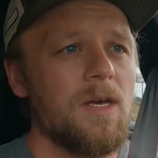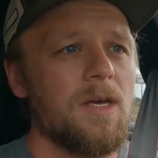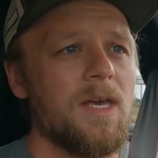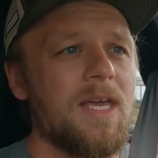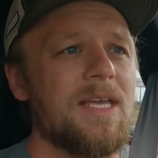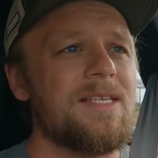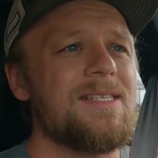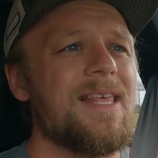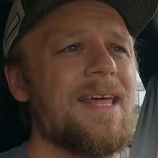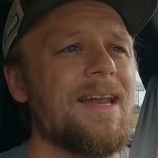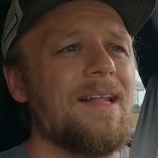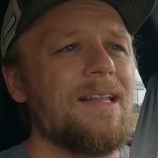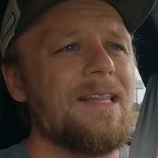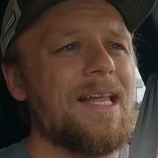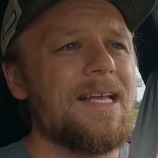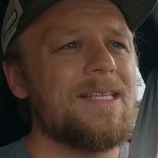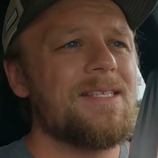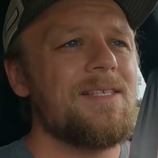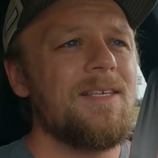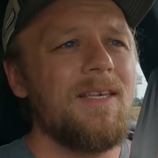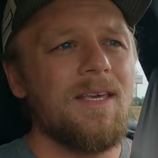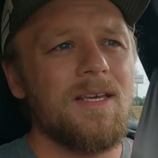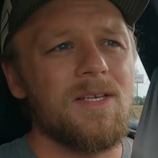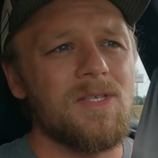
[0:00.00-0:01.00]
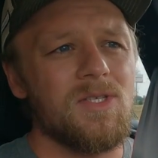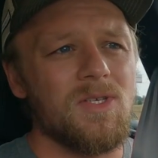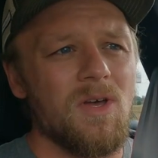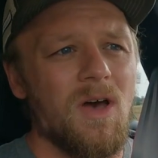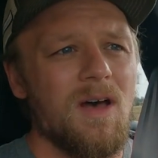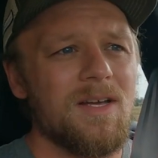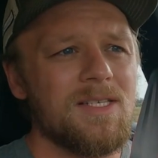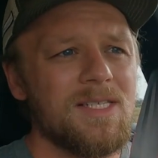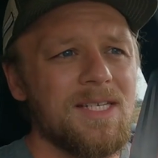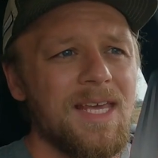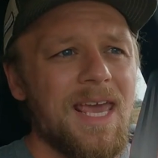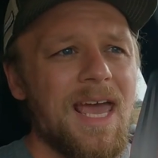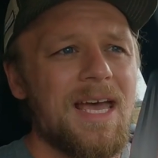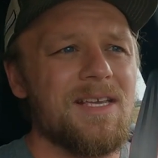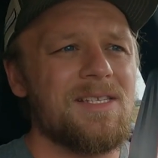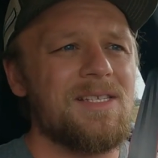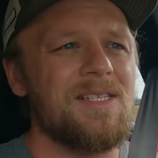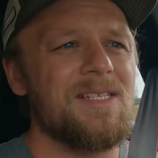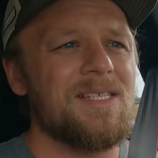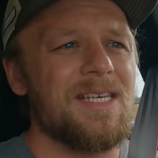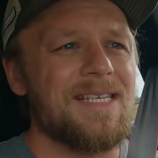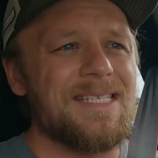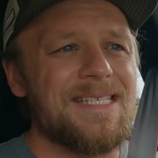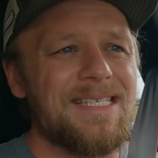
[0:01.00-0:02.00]
is that it lets the exhaust
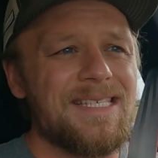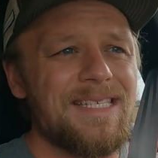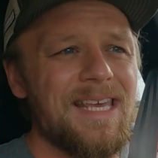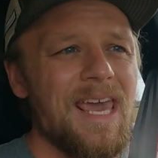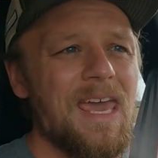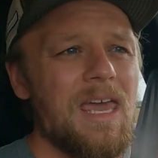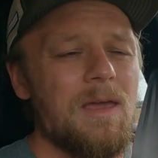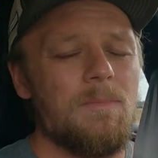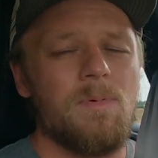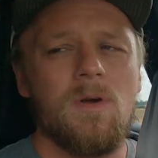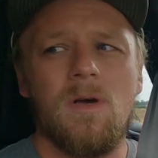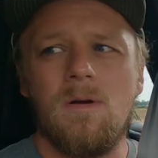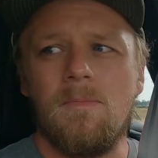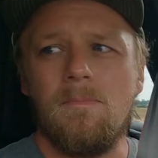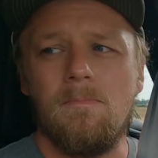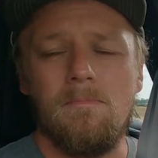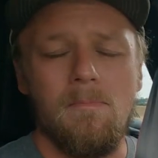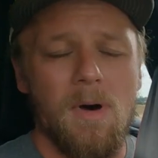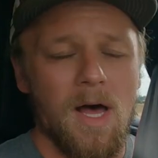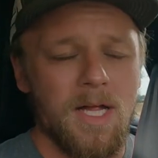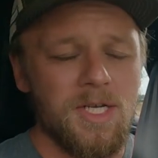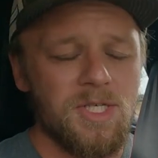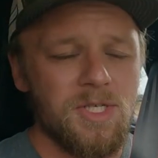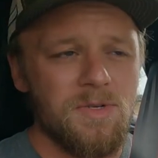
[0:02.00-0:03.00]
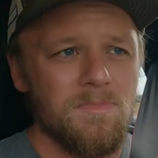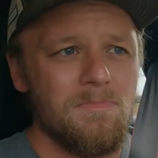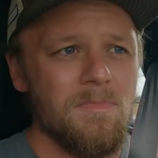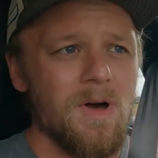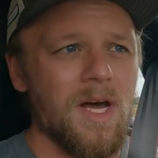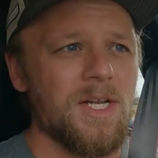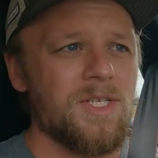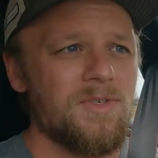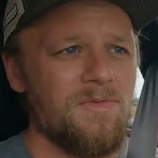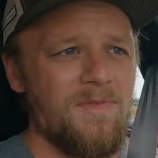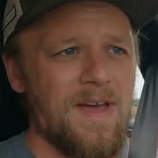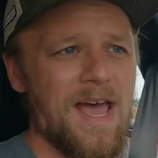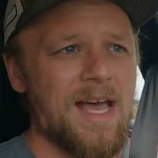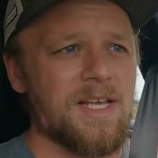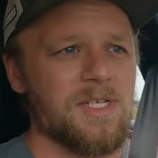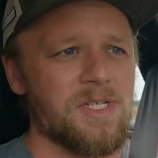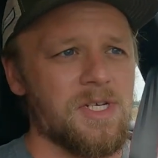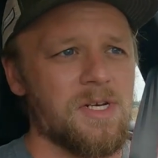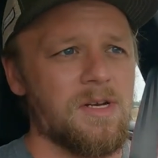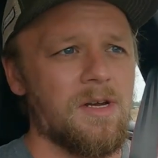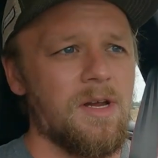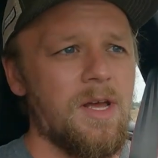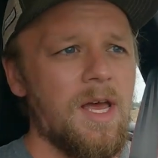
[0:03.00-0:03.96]
gases escape much faster.